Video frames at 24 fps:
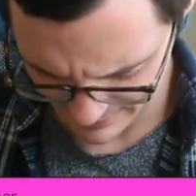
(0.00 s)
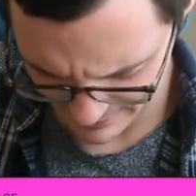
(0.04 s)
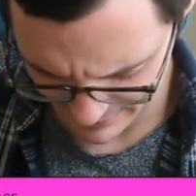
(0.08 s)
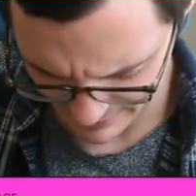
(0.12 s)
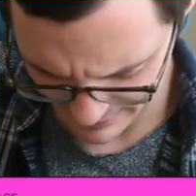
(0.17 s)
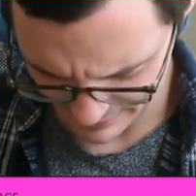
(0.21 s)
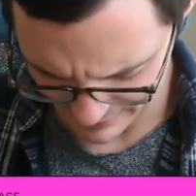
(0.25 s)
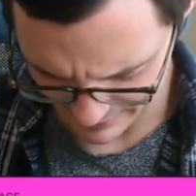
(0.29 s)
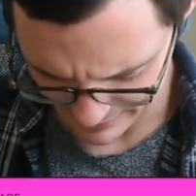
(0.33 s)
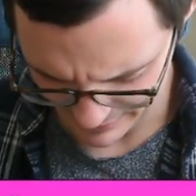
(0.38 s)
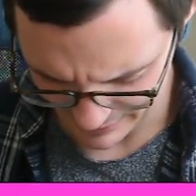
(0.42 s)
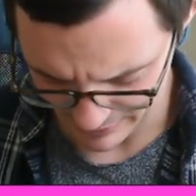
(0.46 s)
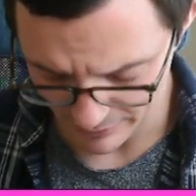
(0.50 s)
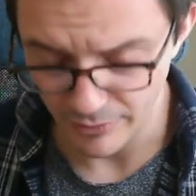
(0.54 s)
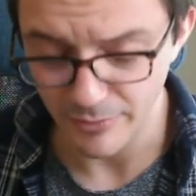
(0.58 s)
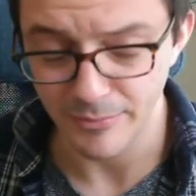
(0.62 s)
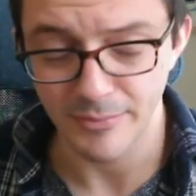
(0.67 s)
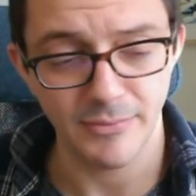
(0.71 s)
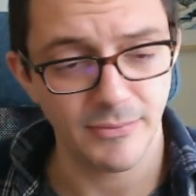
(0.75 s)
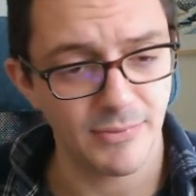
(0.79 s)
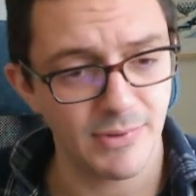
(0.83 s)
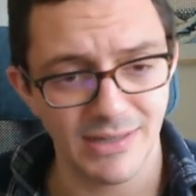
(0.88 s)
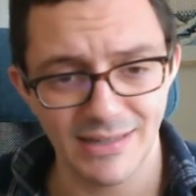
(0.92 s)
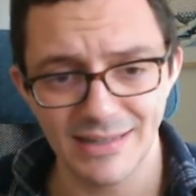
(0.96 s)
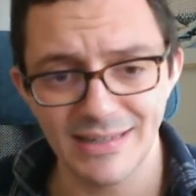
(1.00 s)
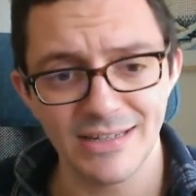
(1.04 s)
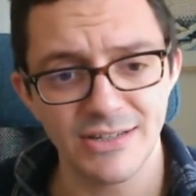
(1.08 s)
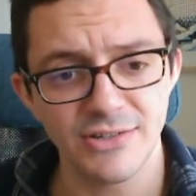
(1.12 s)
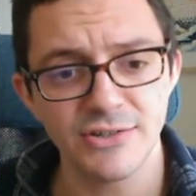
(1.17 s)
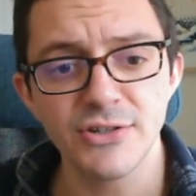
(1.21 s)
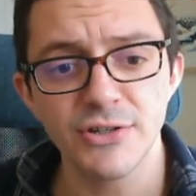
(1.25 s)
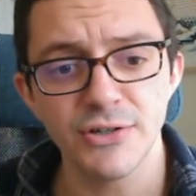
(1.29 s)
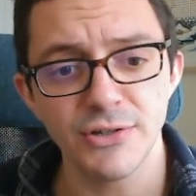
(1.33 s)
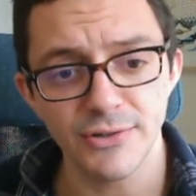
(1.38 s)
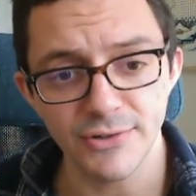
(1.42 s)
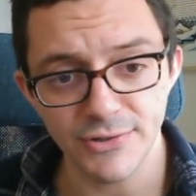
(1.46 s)
Or at least
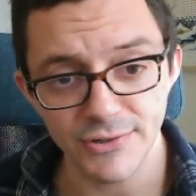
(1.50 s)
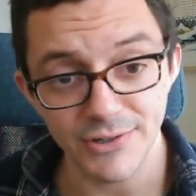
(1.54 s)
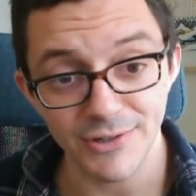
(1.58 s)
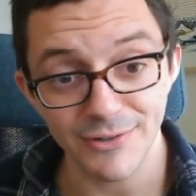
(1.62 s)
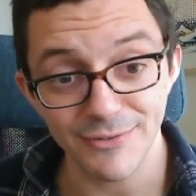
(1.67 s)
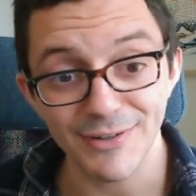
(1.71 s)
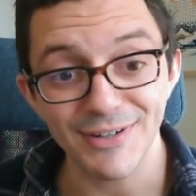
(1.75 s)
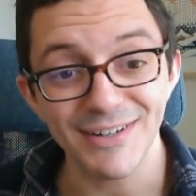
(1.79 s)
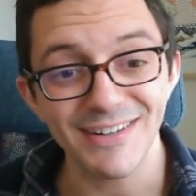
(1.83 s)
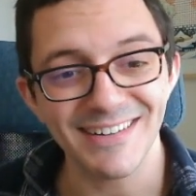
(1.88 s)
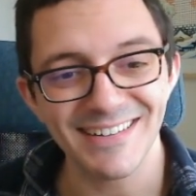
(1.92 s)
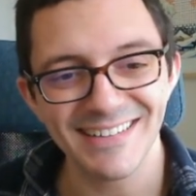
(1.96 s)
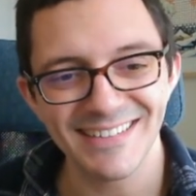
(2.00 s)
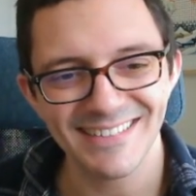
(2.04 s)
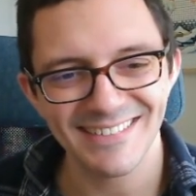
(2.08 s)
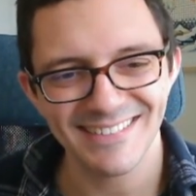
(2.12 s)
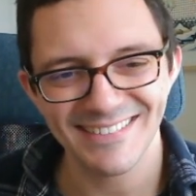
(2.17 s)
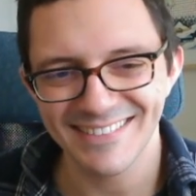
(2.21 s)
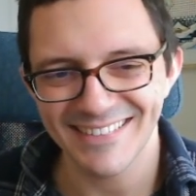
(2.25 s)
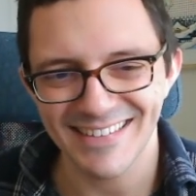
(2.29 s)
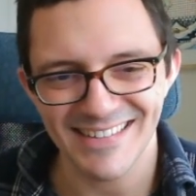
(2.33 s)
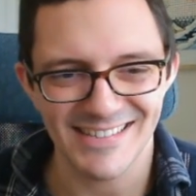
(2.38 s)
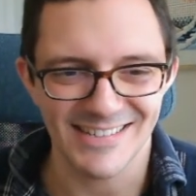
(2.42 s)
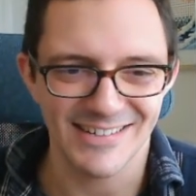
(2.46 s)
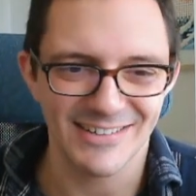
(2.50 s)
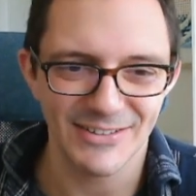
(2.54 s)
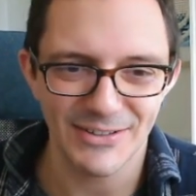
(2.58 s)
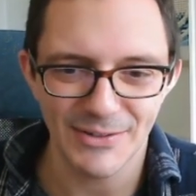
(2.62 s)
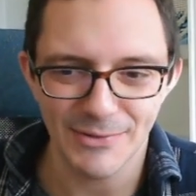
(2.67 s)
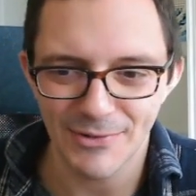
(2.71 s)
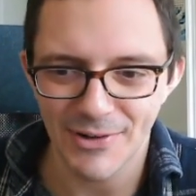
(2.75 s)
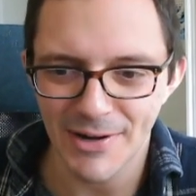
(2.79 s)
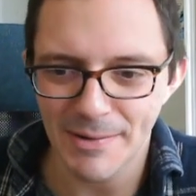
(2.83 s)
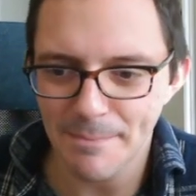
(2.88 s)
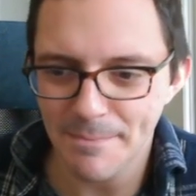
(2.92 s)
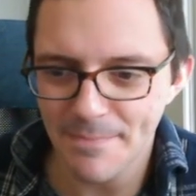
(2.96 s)
2 so far. That's a lot,
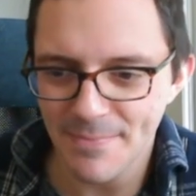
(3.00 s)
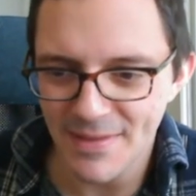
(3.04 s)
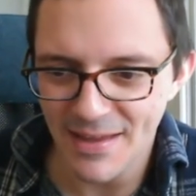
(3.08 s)
right?